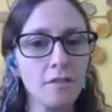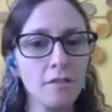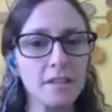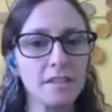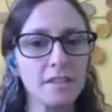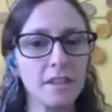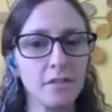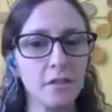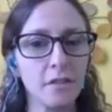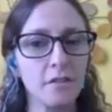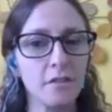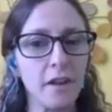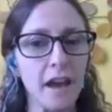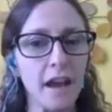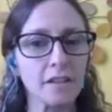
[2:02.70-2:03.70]
all of these
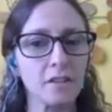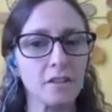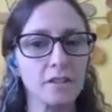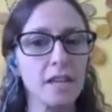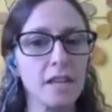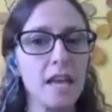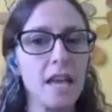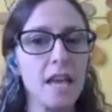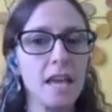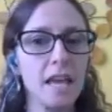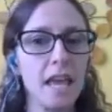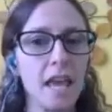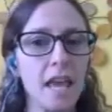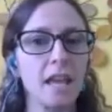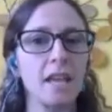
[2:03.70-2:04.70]
different factors
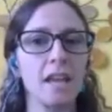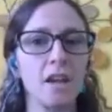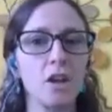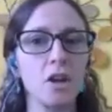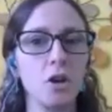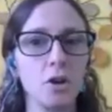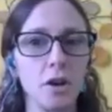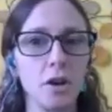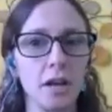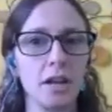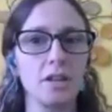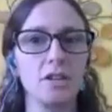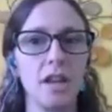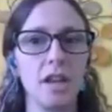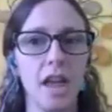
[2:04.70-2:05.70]
can
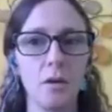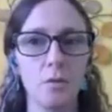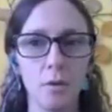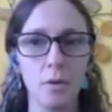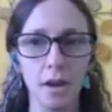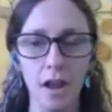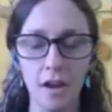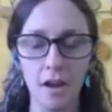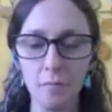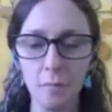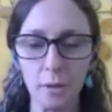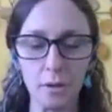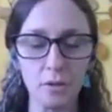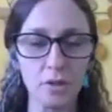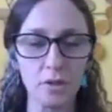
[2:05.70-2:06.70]
encourage a runoff
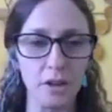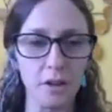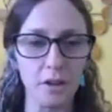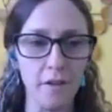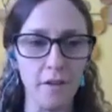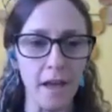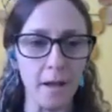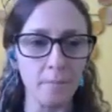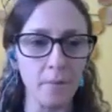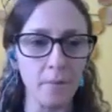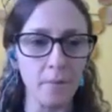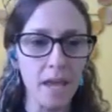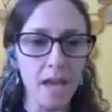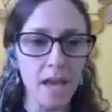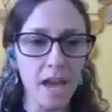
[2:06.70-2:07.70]
pollution event.
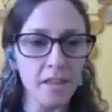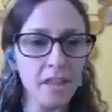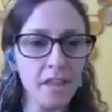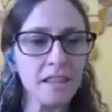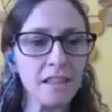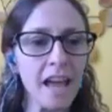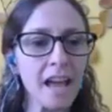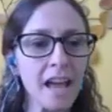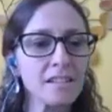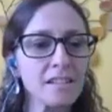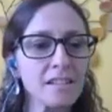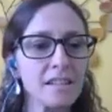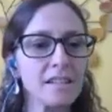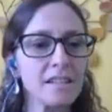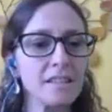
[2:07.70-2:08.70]
And then
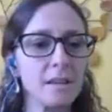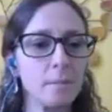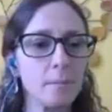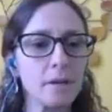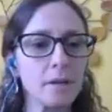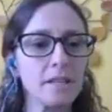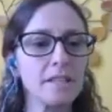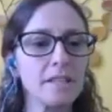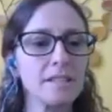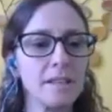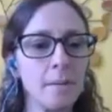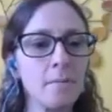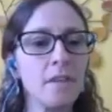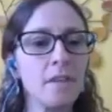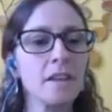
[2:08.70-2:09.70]
lastly,
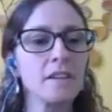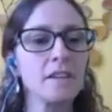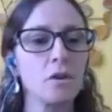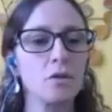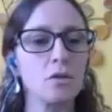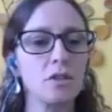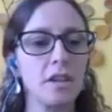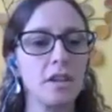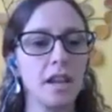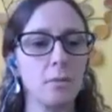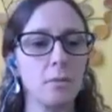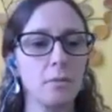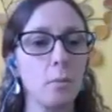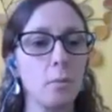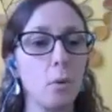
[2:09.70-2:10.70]
typically something
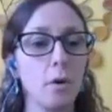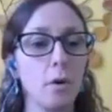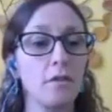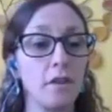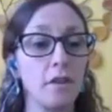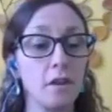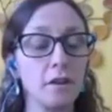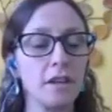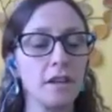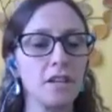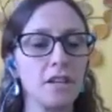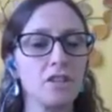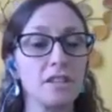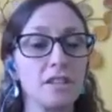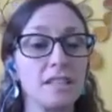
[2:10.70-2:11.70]
associated with poor field
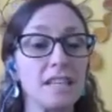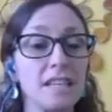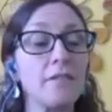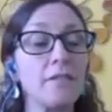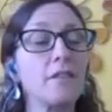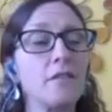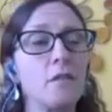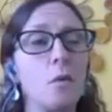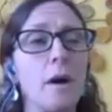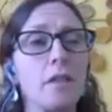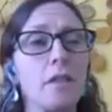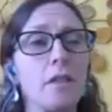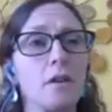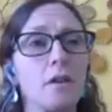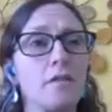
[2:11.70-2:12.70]
conditions, even if the
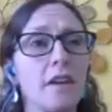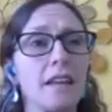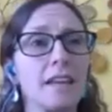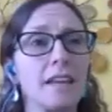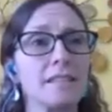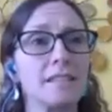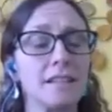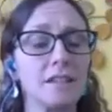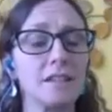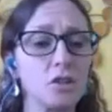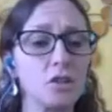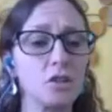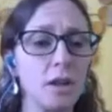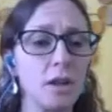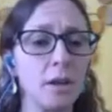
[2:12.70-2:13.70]
weather event isn't
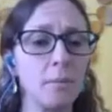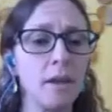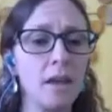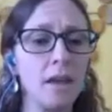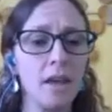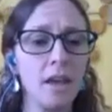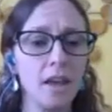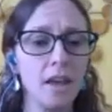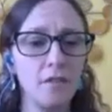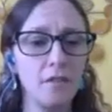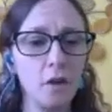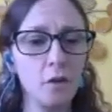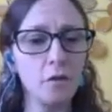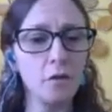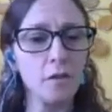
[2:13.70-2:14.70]
extreme.
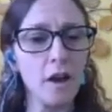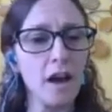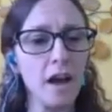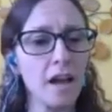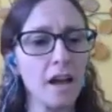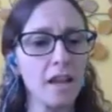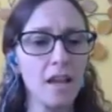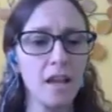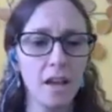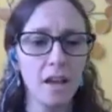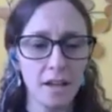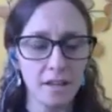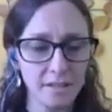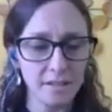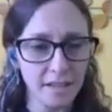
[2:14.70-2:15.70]
If you've got
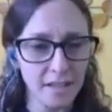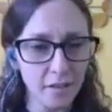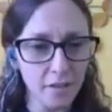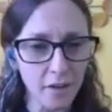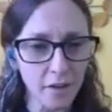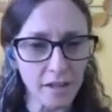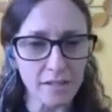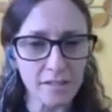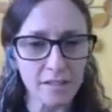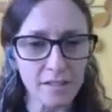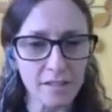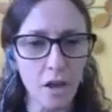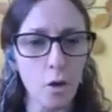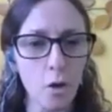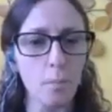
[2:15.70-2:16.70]
a significant
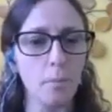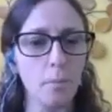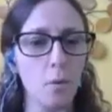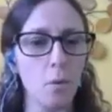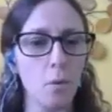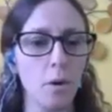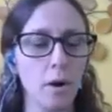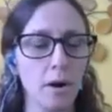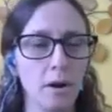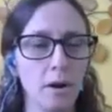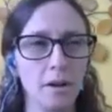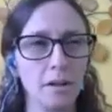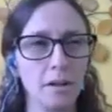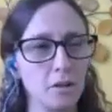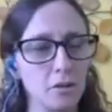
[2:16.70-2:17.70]
slope
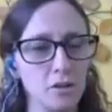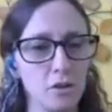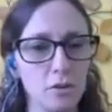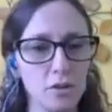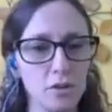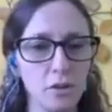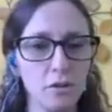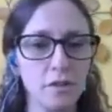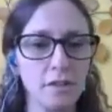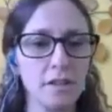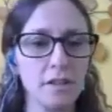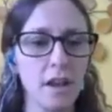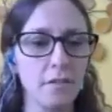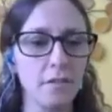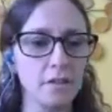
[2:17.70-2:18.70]
or there's no
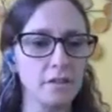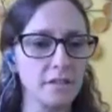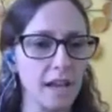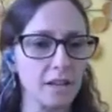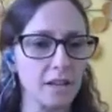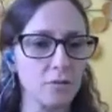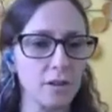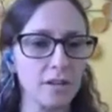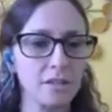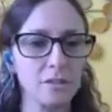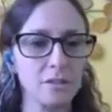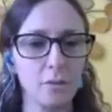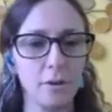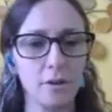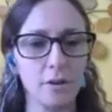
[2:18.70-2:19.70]
surface cover,
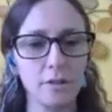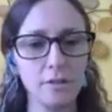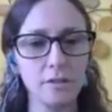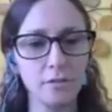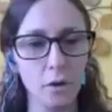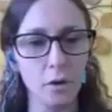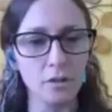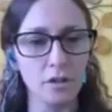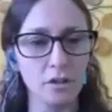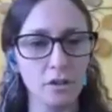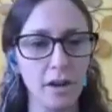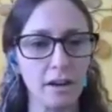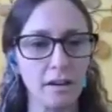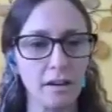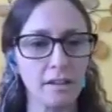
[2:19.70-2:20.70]
saturated soils,
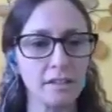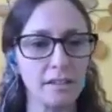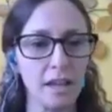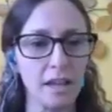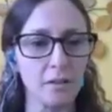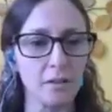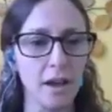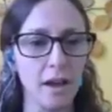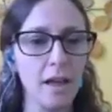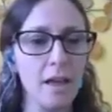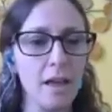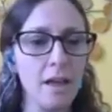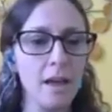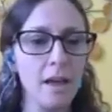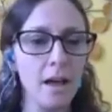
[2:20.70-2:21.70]
frozen ground,
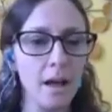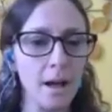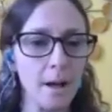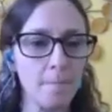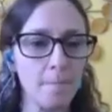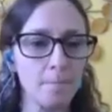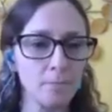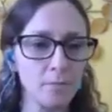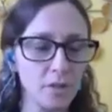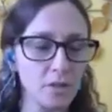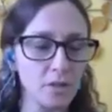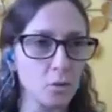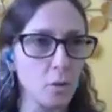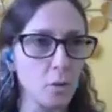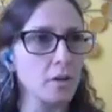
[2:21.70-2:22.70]
etc. Um,
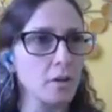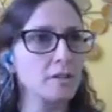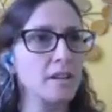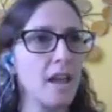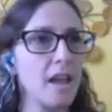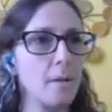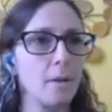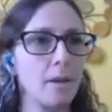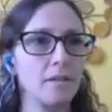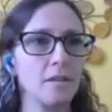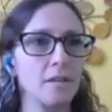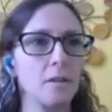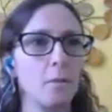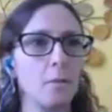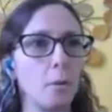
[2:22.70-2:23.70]
the soil type
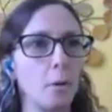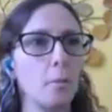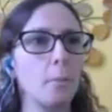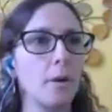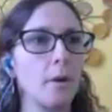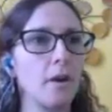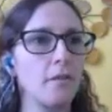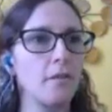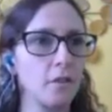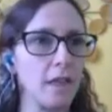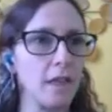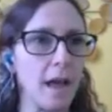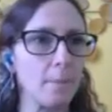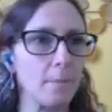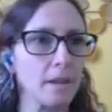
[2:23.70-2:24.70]
isn't appropriate
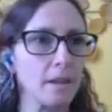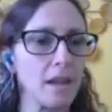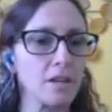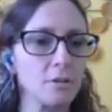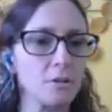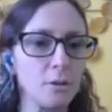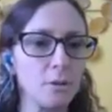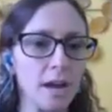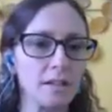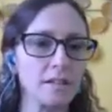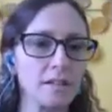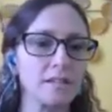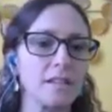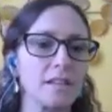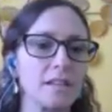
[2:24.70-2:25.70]
for the application
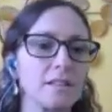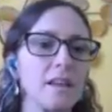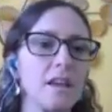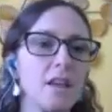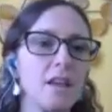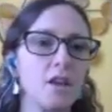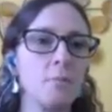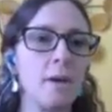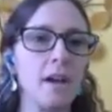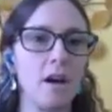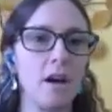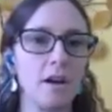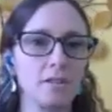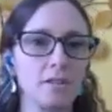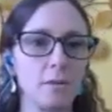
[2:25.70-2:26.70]
practices, you
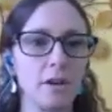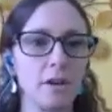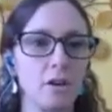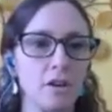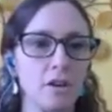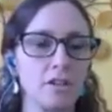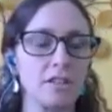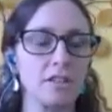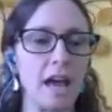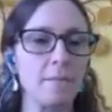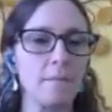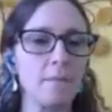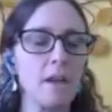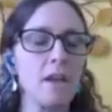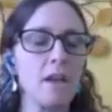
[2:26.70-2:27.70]
may also encourage
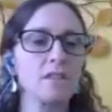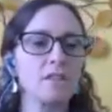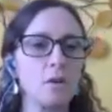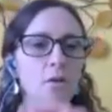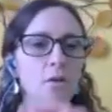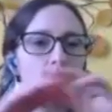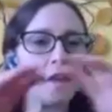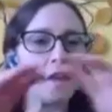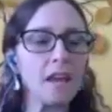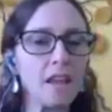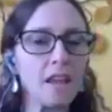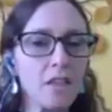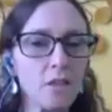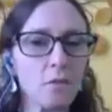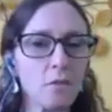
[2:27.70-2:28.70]
that. So
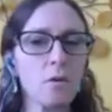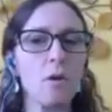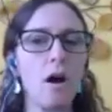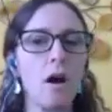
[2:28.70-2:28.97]
thinking